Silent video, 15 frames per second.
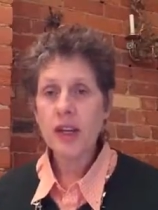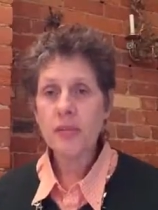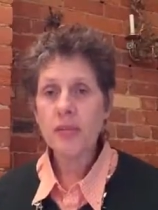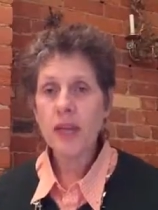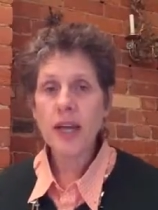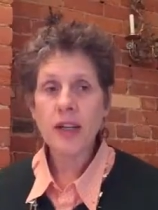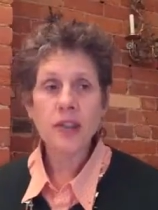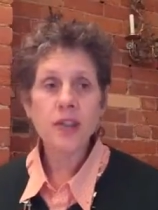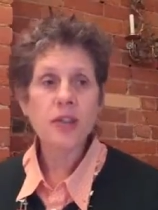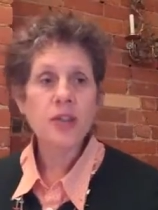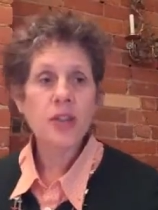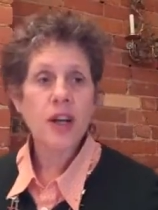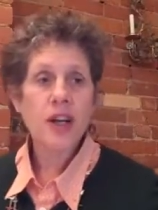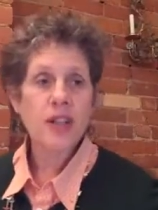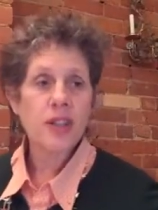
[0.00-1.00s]

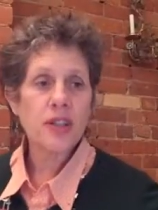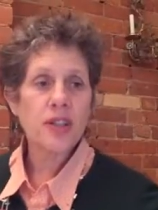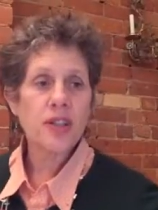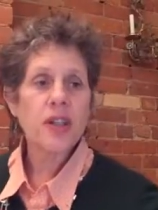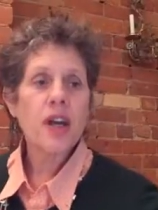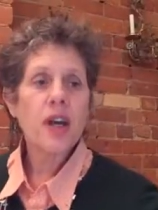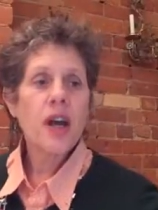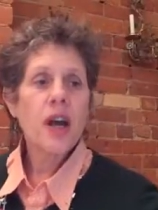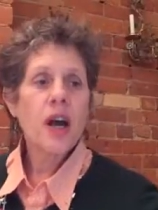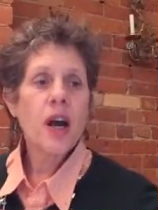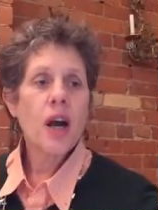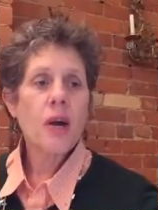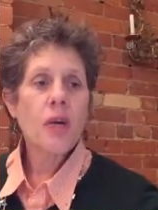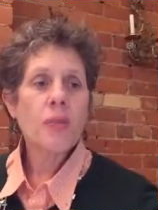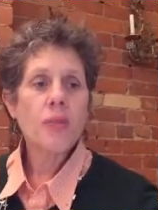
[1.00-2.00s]
exercises,
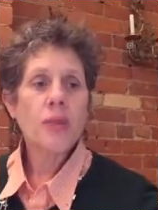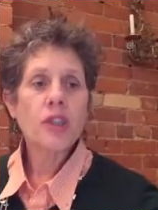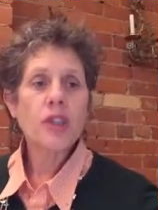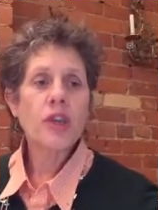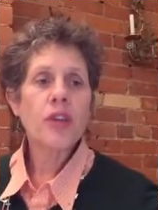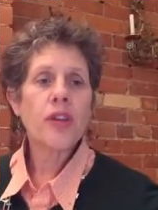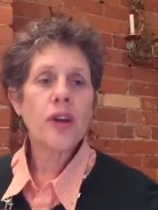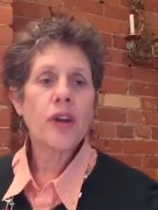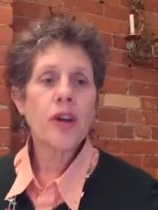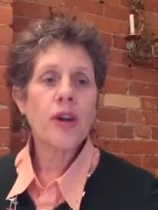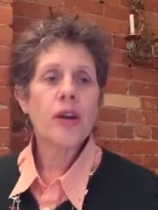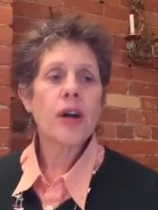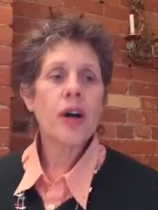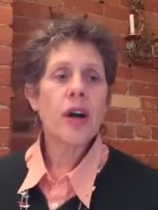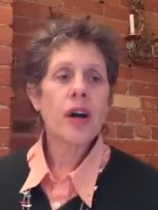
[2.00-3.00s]
pushing
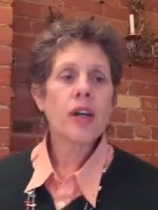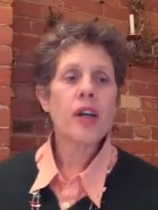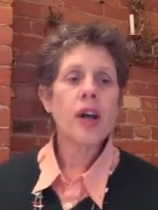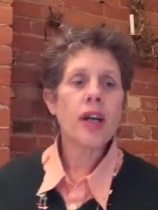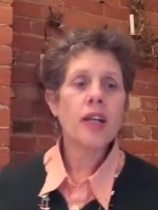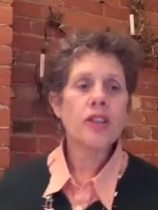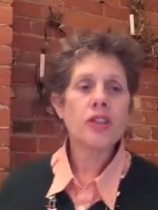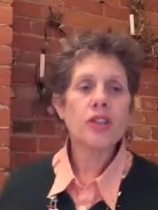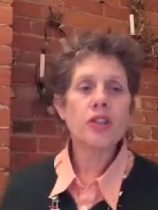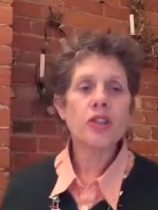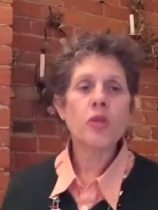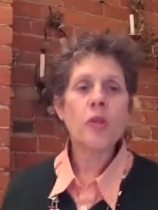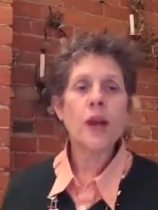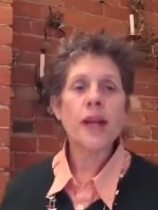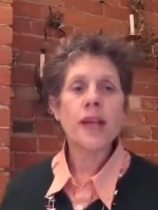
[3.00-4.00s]
their clients to
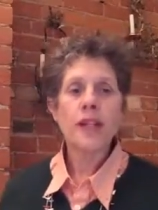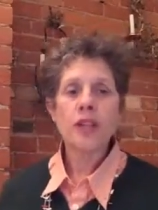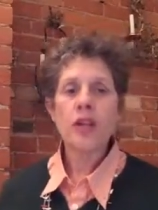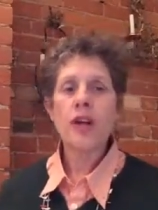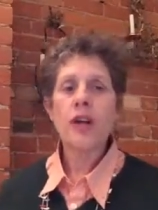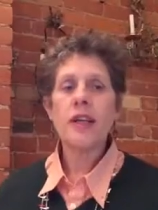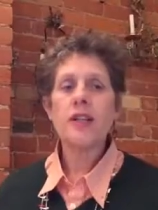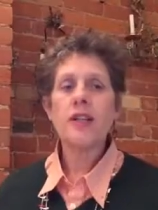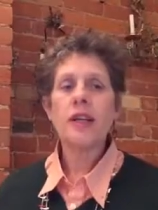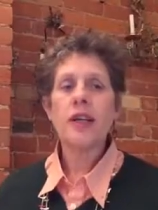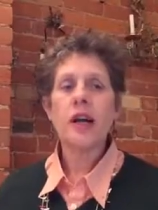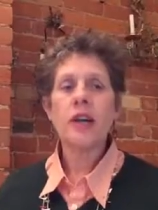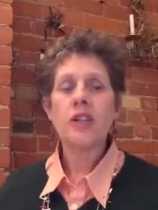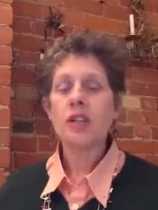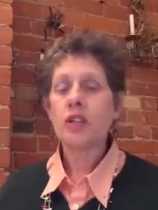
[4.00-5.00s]
sweat and
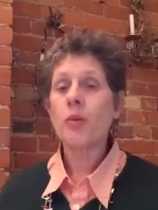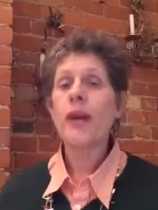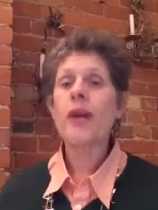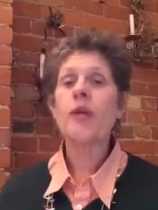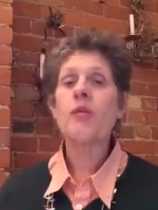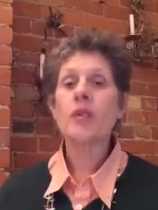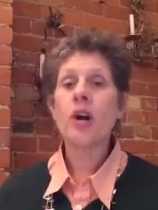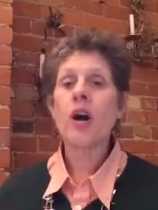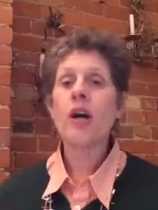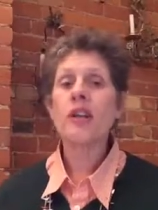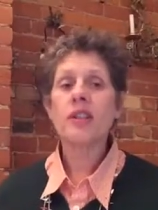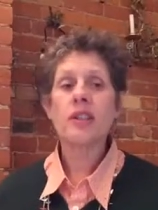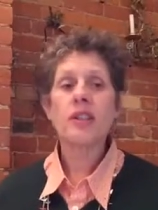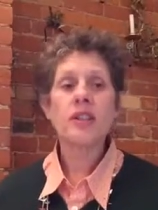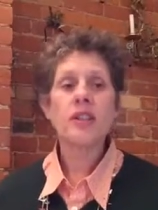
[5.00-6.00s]
sweat out
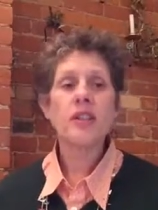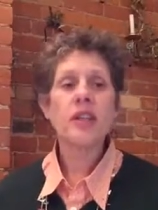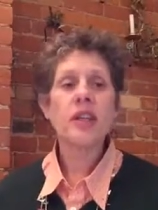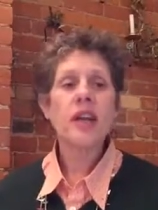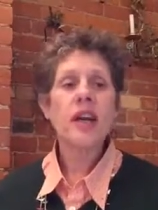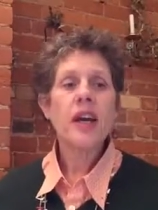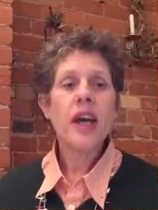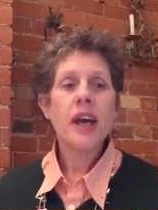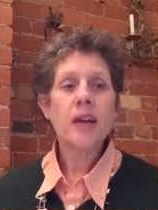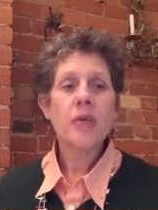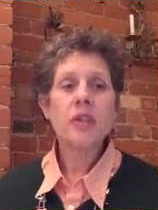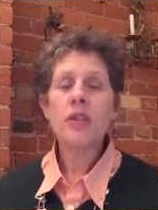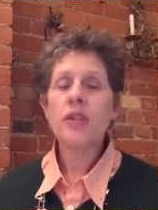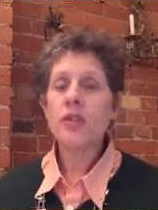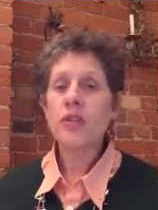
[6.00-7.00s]
toxins and
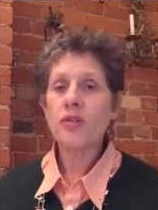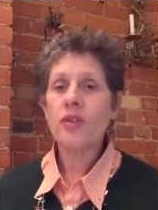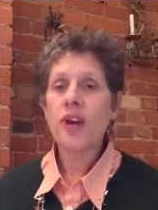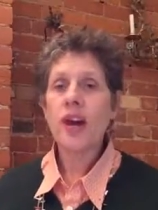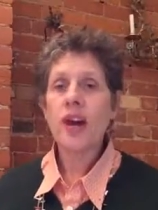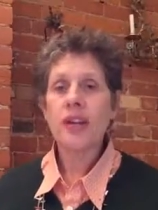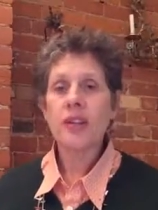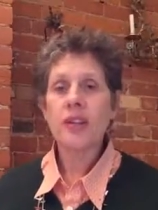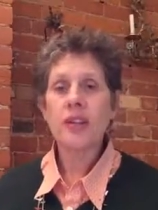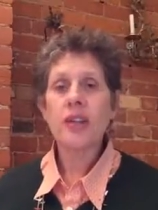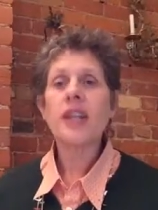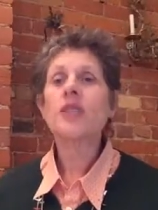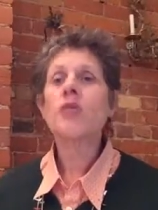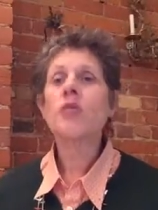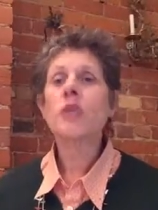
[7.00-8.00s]
reduce fat. So
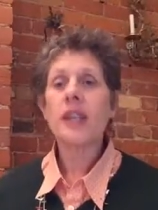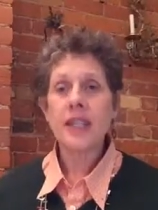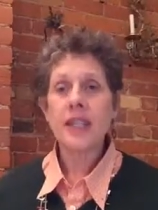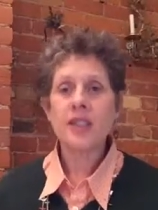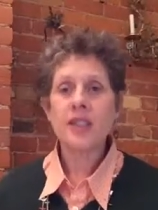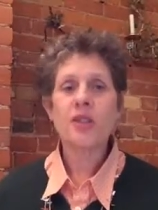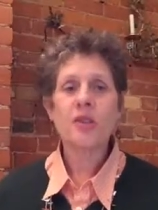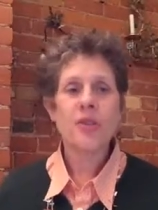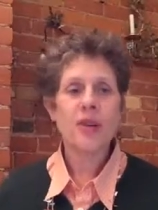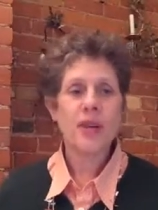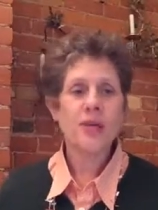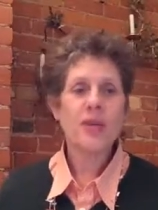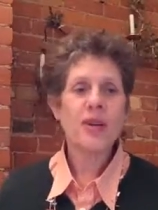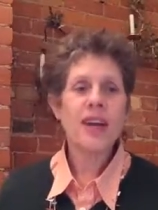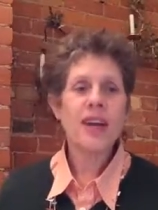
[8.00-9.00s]
that's really extreme.